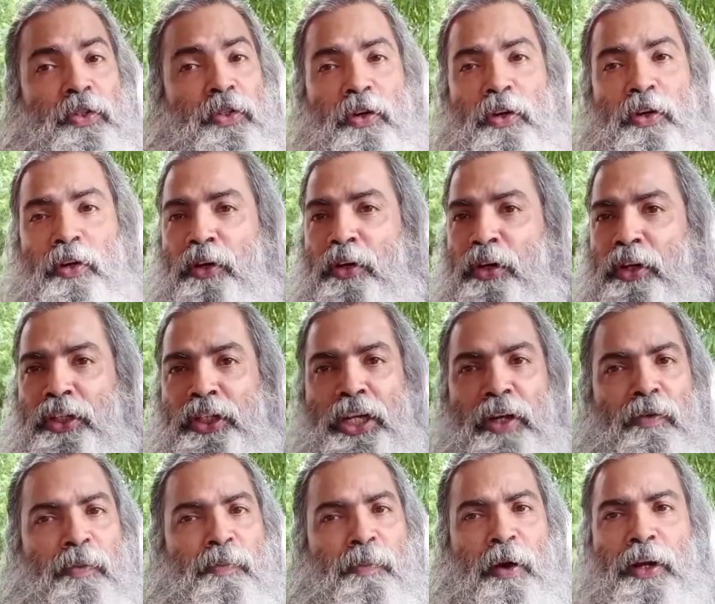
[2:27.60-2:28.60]
So
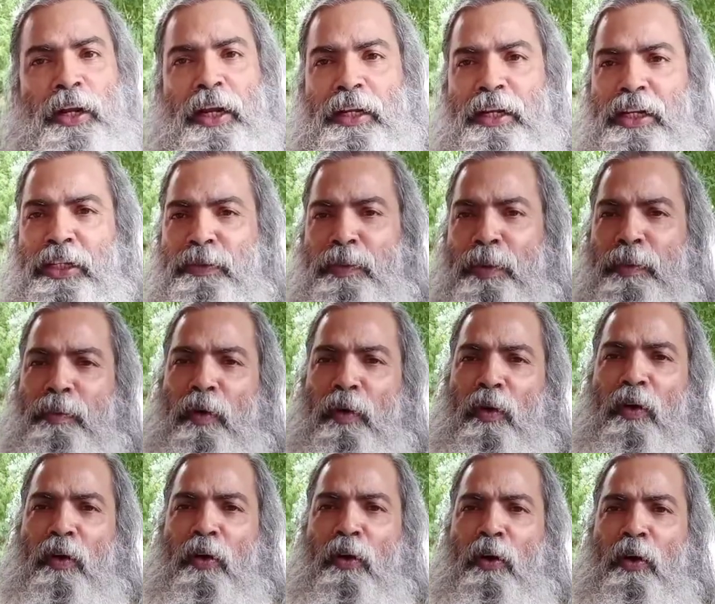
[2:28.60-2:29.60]
she will protect us from
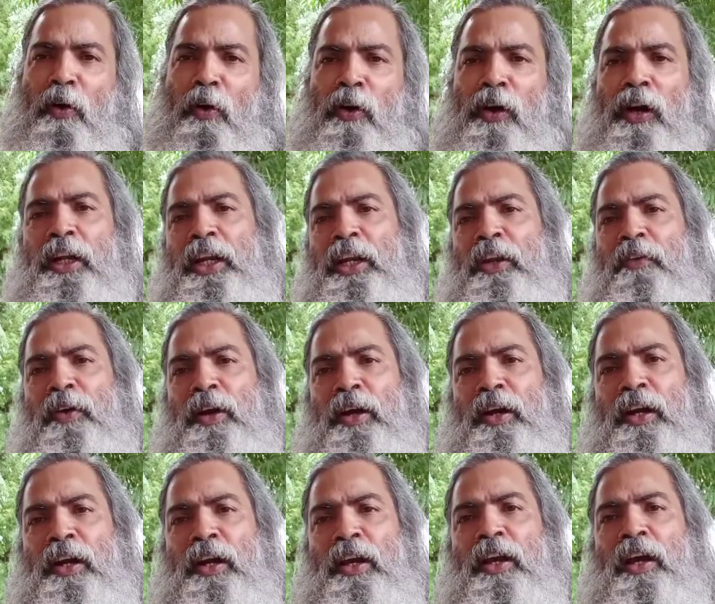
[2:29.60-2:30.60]
all
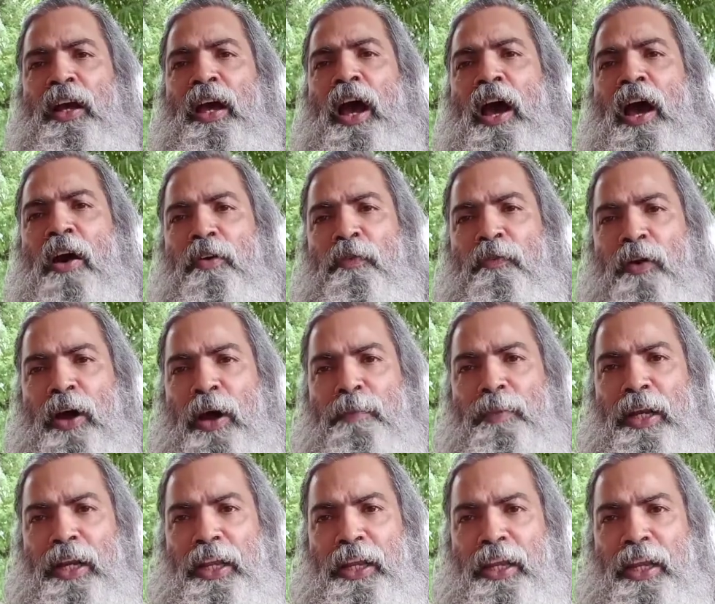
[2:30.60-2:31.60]
evil, our
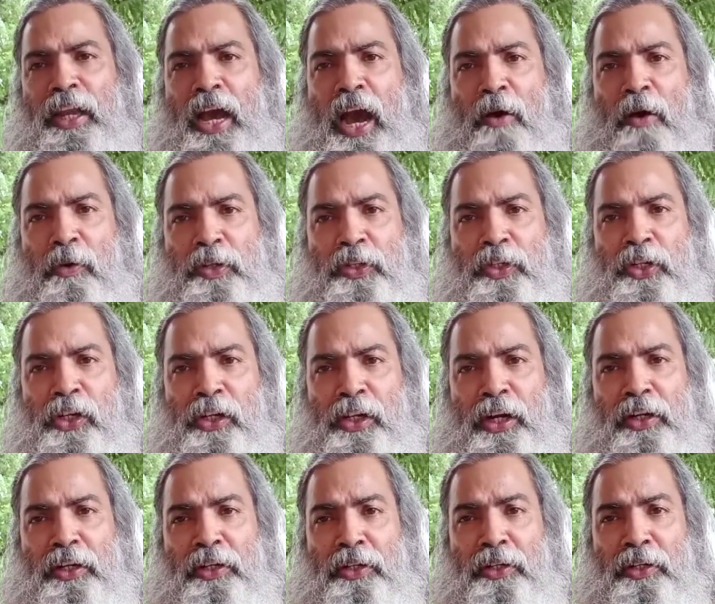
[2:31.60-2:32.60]
family, our
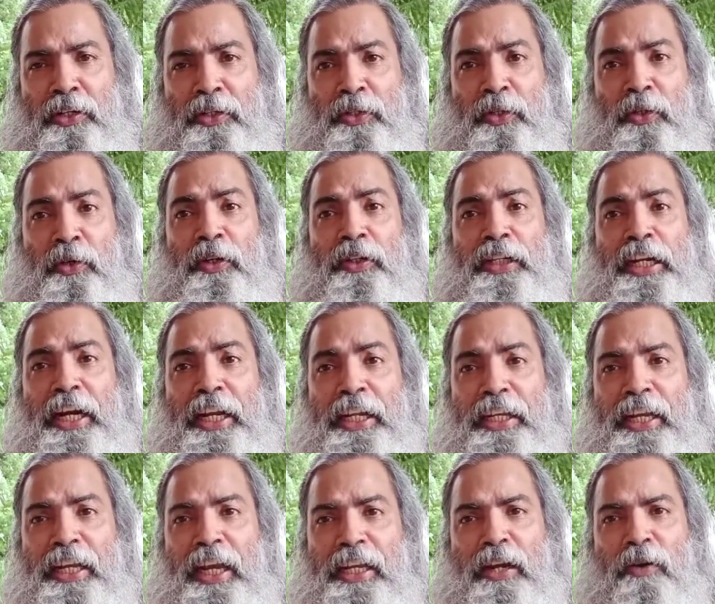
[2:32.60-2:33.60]
children. So
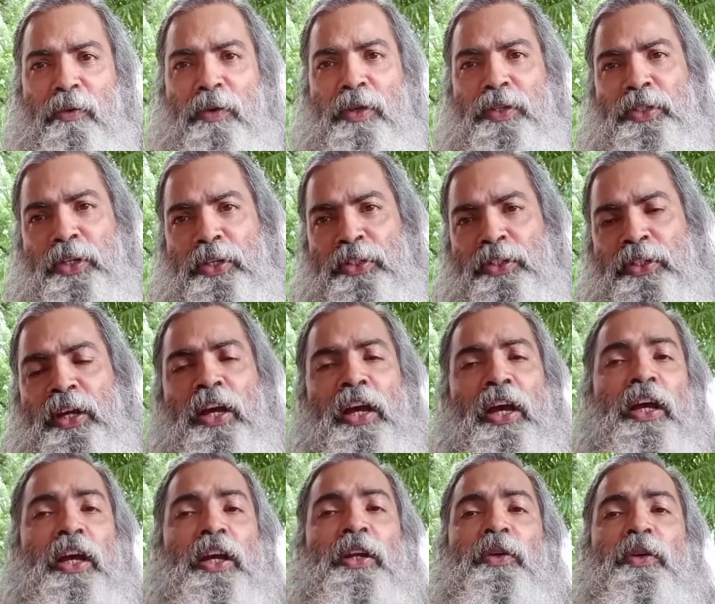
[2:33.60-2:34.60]
dedicate ourselves
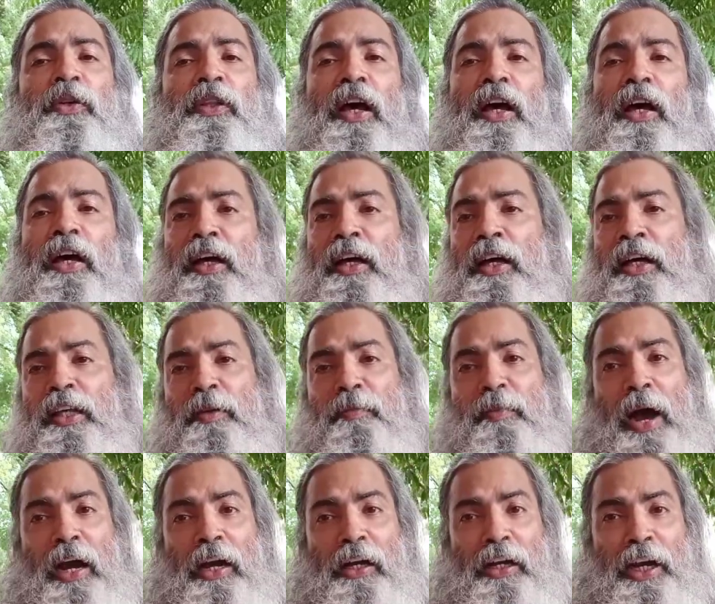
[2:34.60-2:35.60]
to the
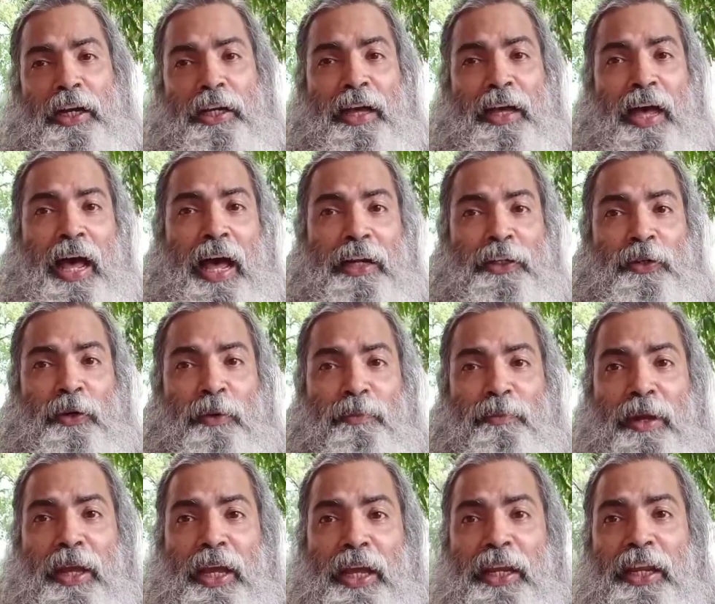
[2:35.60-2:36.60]
Immaculate Heart
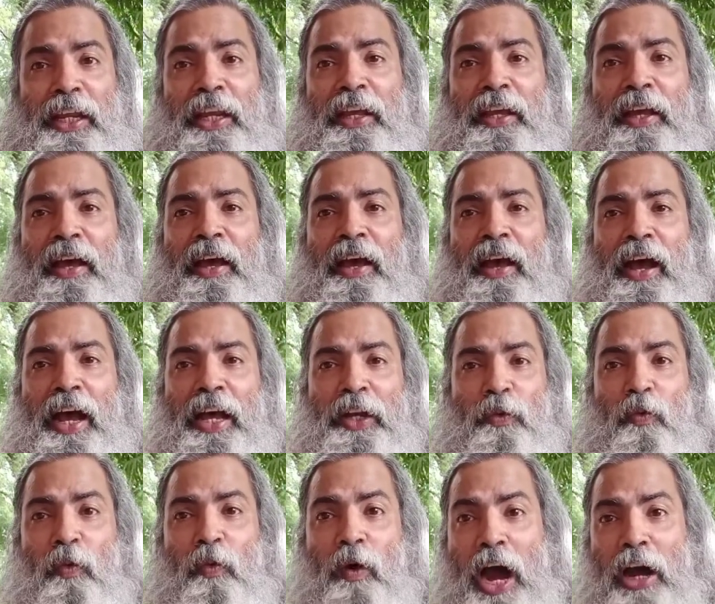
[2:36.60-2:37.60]
of Mary
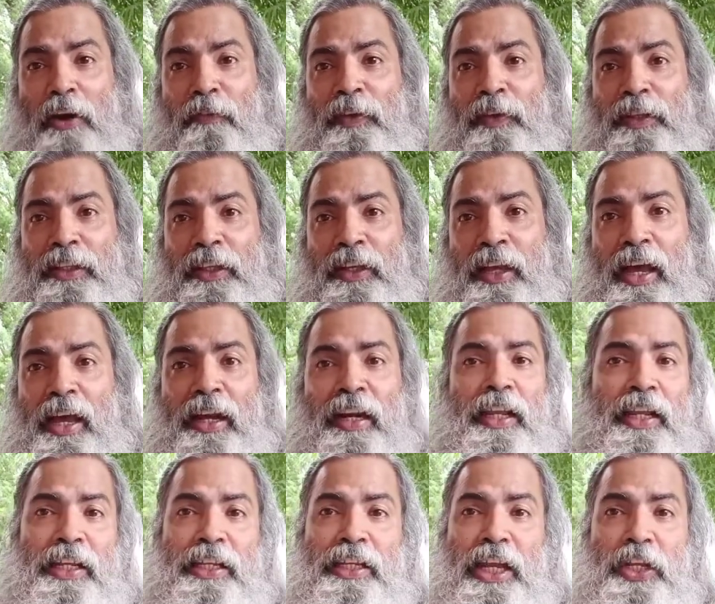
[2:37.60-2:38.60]
and walk with her,
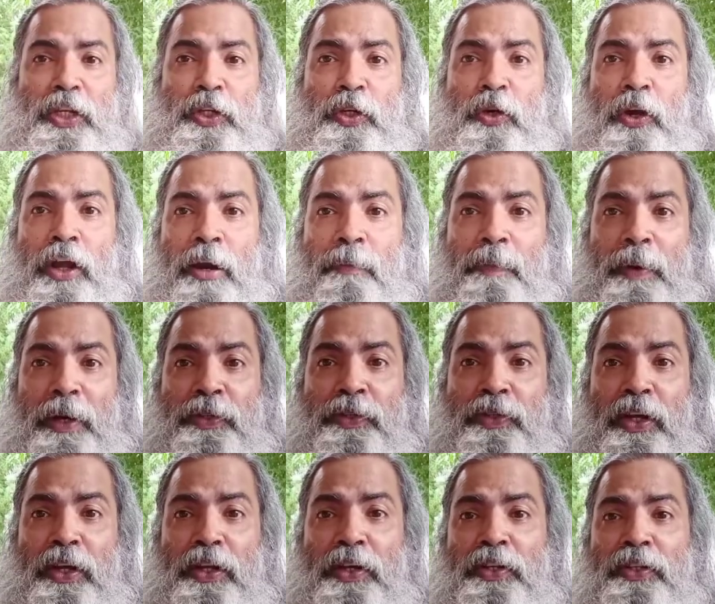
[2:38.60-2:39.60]
enjoy her
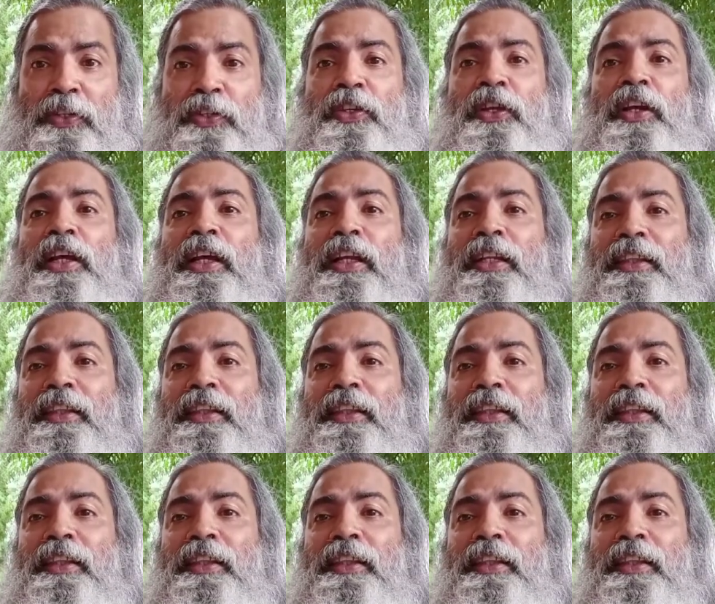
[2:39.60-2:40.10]
presence.